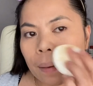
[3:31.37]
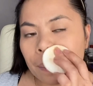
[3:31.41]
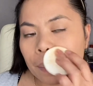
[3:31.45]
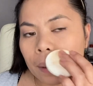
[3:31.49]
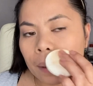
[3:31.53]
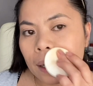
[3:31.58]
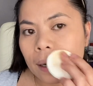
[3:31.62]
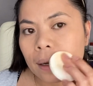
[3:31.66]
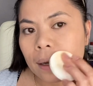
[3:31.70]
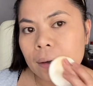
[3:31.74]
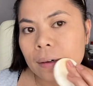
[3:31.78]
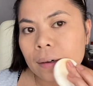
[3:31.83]

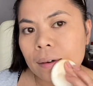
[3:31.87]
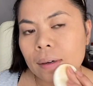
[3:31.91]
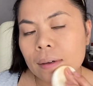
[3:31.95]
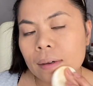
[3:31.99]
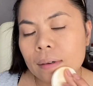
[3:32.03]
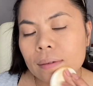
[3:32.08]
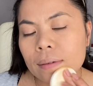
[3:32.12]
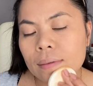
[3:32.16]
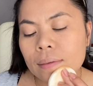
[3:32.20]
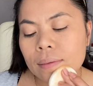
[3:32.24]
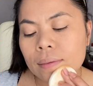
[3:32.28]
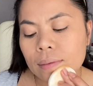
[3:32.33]
Yeah.
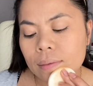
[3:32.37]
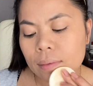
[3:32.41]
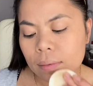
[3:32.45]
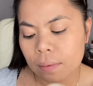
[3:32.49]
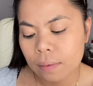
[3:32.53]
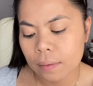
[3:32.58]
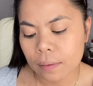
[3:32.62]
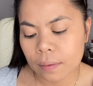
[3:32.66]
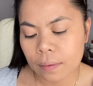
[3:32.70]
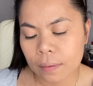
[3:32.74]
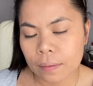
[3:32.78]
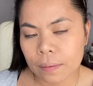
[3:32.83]

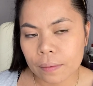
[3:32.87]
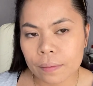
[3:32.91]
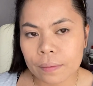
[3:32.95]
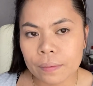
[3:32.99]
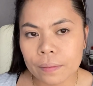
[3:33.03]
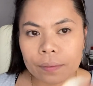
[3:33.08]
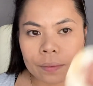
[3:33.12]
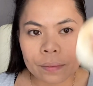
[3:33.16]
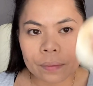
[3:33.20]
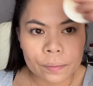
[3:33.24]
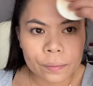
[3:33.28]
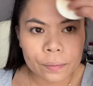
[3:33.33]

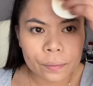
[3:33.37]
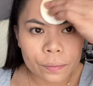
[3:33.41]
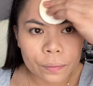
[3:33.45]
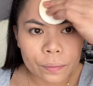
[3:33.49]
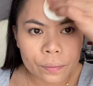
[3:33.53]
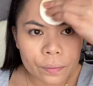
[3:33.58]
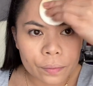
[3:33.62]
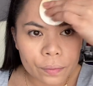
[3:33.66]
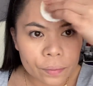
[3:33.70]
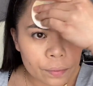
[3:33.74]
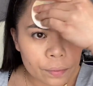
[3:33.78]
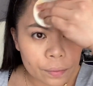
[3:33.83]

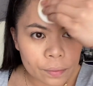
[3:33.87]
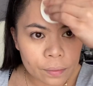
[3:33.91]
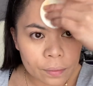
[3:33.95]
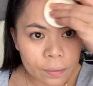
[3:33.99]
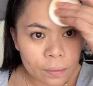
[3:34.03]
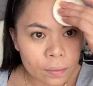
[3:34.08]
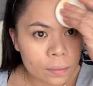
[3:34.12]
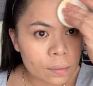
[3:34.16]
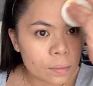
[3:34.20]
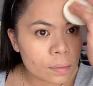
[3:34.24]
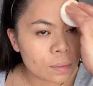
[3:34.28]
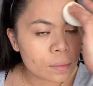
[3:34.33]

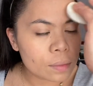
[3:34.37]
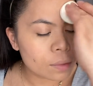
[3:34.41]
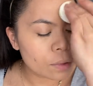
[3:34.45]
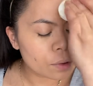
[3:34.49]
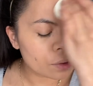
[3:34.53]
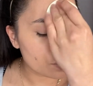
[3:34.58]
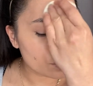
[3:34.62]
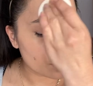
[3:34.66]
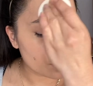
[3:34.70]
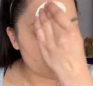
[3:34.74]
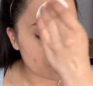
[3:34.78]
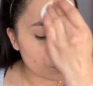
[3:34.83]

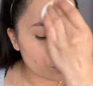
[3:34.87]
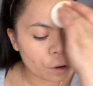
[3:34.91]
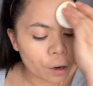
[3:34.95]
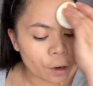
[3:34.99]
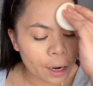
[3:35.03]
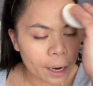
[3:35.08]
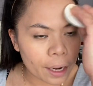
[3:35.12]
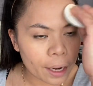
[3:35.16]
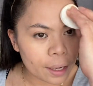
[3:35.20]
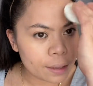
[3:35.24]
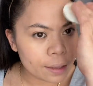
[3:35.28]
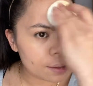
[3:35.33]
On your
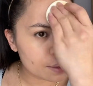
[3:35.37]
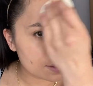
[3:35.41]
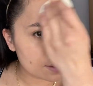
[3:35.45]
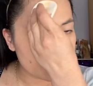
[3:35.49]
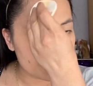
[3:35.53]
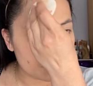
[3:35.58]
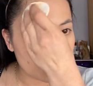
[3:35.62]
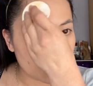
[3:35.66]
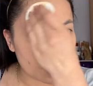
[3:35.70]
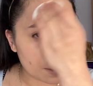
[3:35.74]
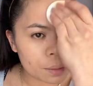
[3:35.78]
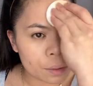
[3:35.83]
forehead,
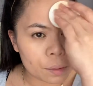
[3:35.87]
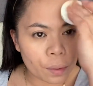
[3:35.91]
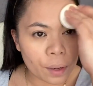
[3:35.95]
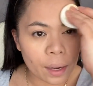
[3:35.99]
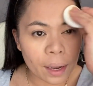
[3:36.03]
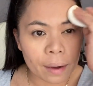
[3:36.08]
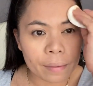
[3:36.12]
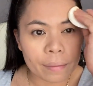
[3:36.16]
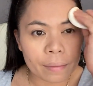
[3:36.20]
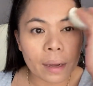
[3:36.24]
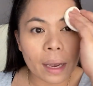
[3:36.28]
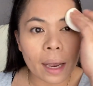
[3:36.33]
sometimes we
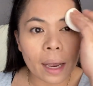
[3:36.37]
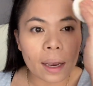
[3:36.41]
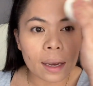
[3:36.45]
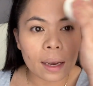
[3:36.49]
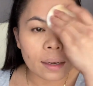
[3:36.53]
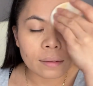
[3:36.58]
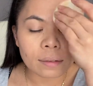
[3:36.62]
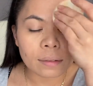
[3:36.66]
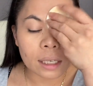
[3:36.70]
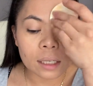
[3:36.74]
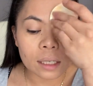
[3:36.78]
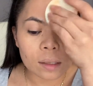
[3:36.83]
have a
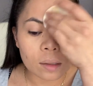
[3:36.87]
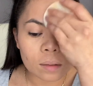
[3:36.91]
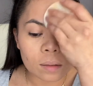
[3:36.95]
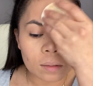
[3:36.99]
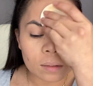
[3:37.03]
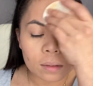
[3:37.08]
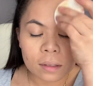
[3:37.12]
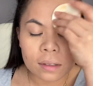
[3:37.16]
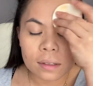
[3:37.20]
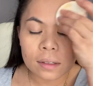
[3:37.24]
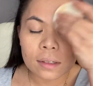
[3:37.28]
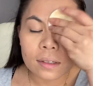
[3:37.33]
wrinkles.
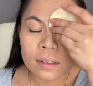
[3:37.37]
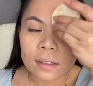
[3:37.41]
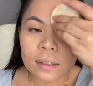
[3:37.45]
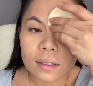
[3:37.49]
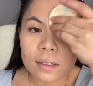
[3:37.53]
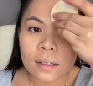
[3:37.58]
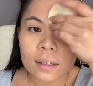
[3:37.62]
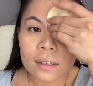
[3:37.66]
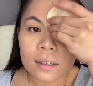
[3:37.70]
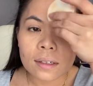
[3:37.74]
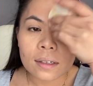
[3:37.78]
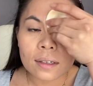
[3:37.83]

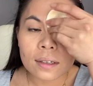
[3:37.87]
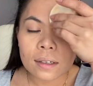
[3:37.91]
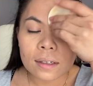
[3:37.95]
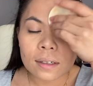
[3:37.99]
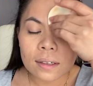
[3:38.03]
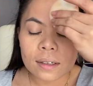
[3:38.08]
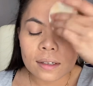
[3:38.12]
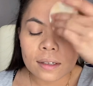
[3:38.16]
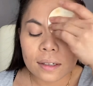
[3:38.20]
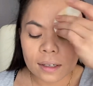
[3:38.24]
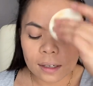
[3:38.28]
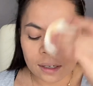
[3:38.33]

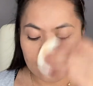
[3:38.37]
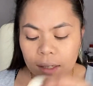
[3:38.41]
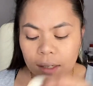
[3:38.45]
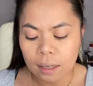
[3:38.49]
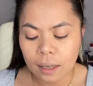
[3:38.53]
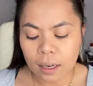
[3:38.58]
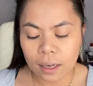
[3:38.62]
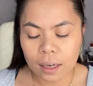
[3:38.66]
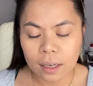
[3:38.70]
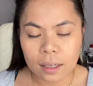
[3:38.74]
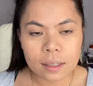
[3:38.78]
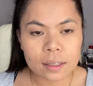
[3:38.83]

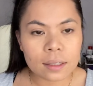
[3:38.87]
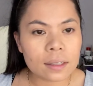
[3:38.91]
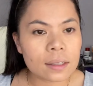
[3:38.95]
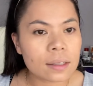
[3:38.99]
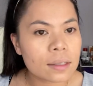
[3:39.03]
Yes.